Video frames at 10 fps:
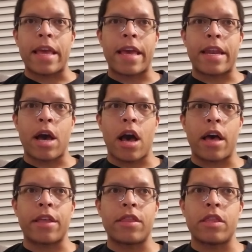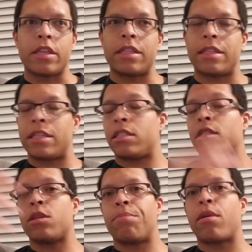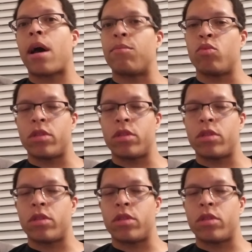And this is the problem